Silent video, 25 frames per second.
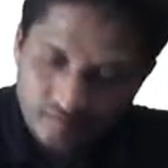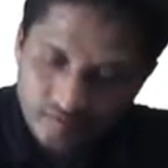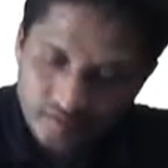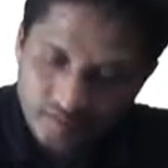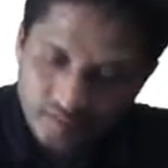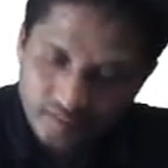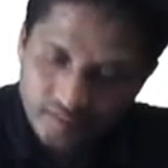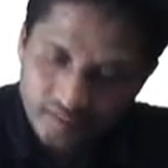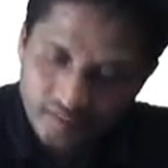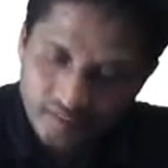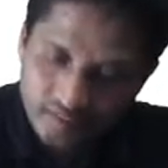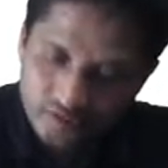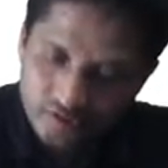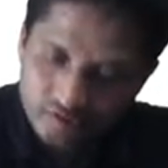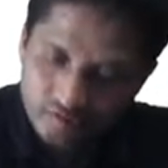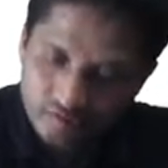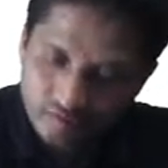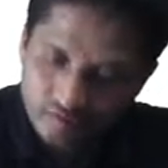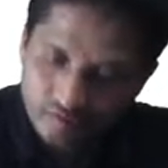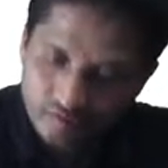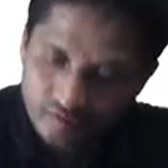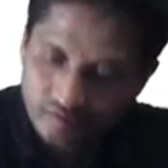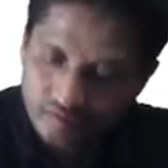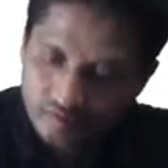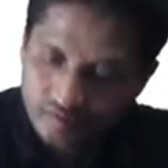Okay, and so
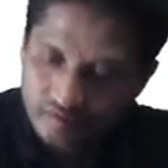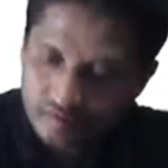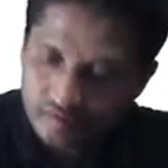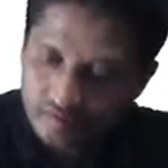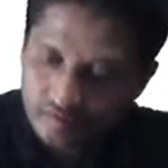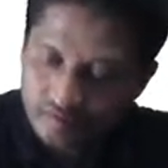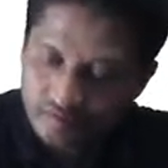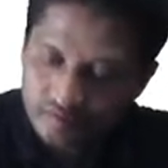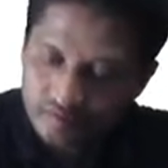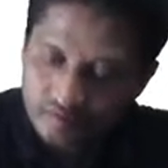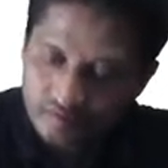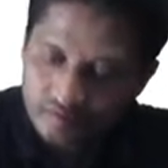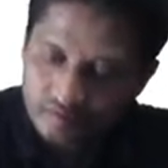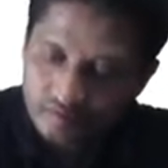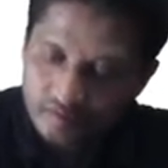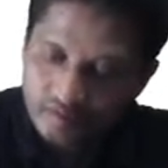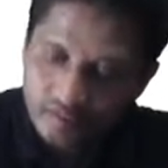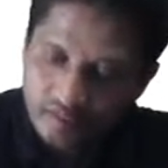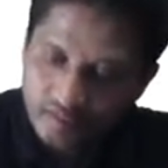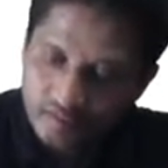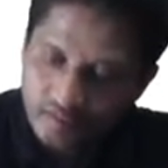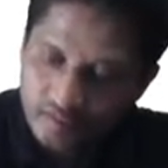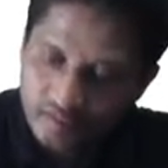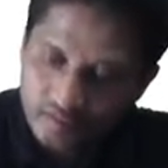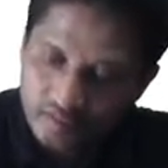on.
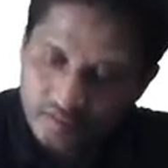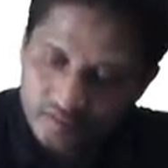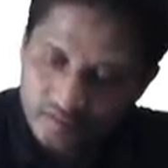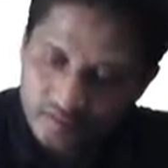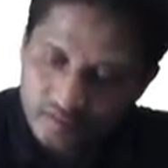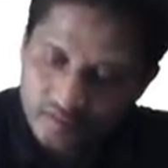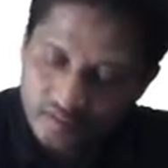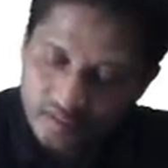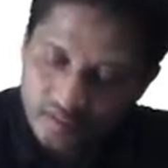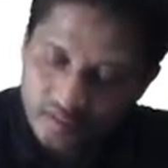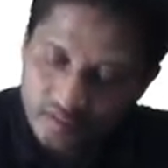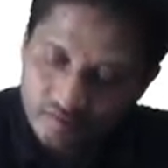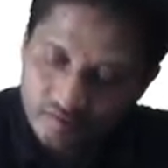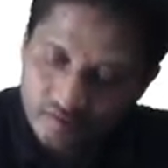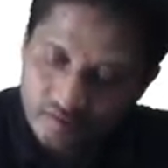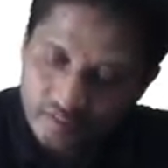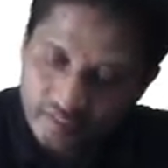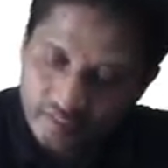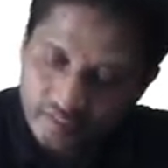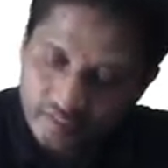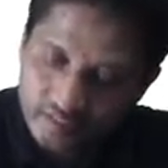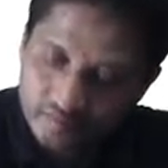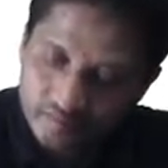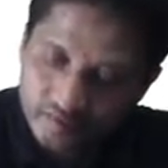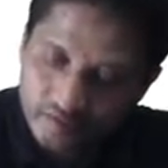Then this is equal to
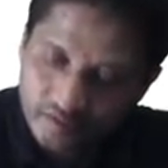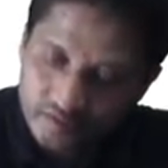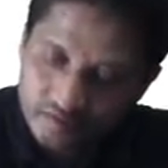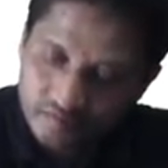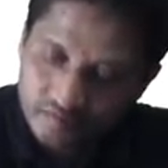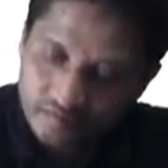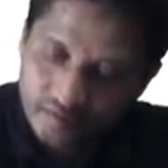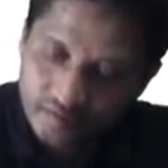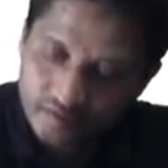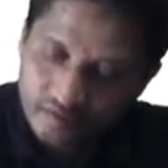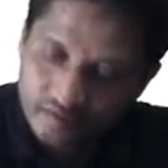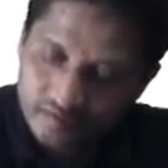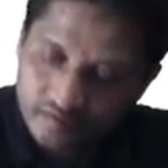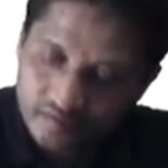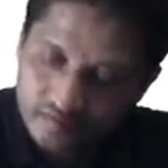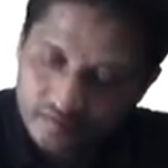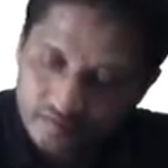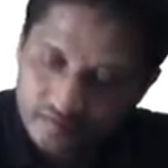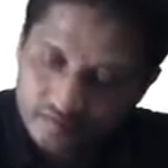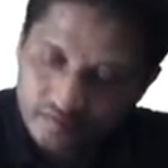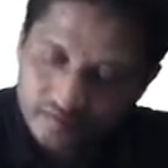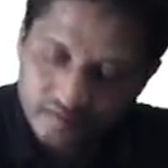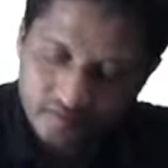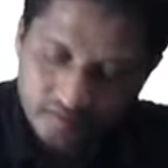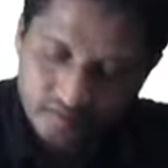x plus 1.
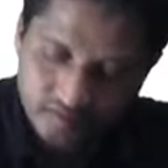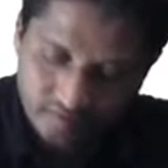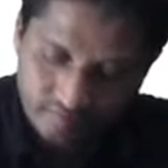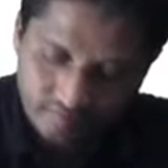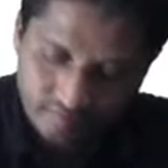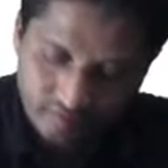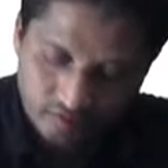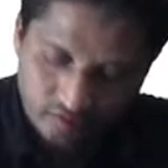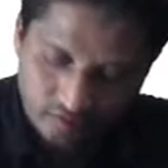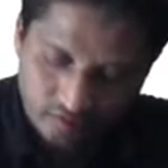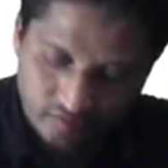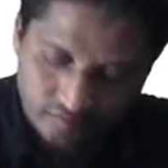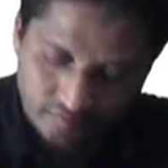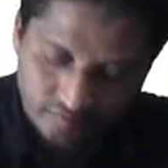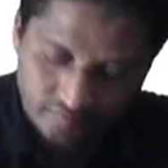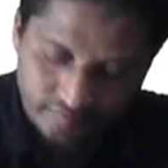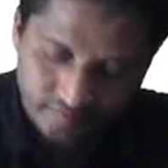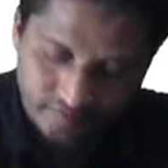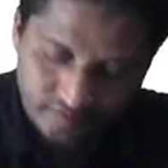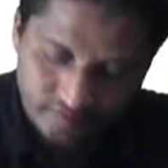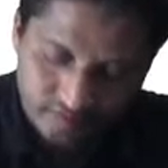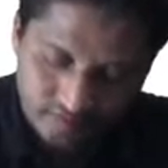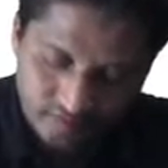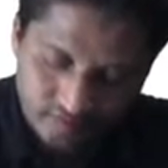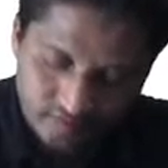The value of
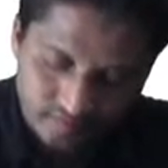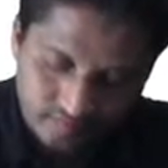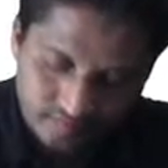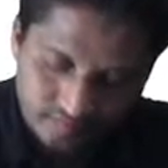fx.